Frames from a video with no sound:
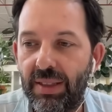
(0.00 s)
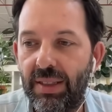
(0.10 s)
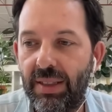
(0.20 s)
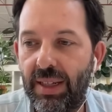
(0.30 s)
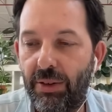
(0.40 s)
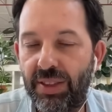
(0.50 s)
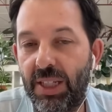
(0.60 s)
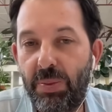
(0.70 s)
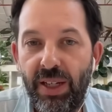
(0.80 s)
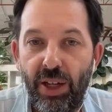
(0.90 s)
Also,
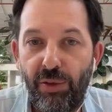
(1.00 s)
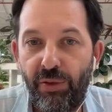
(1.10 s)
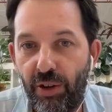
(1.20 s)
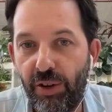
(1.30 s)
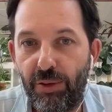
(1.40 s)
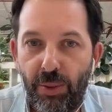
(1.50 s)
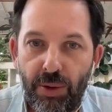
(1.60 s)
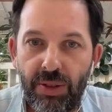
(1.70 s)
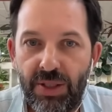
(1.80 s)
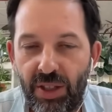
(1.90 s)
there's been no foreign
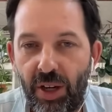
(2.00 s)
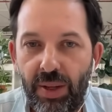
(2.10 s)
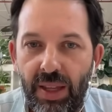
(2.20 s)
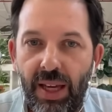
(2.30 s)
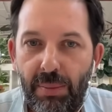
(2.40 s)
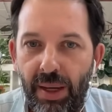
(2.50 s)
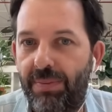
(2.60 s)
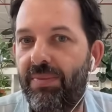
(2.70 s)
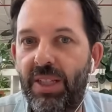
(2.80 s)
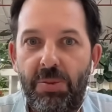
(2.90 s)
reporters to go in there,
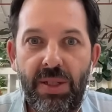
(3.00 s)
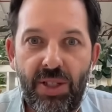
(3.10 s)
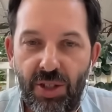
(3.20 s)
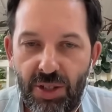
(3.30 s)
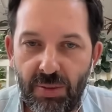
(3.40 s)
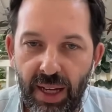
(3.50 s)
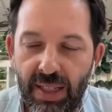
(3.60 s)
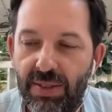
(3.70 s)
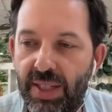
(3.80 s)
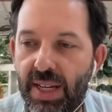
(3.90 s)
but there's been huge
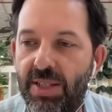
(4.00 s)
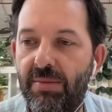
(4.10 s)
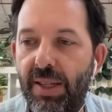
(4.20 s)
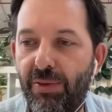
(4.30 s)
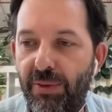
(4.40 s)
amounts of testimony from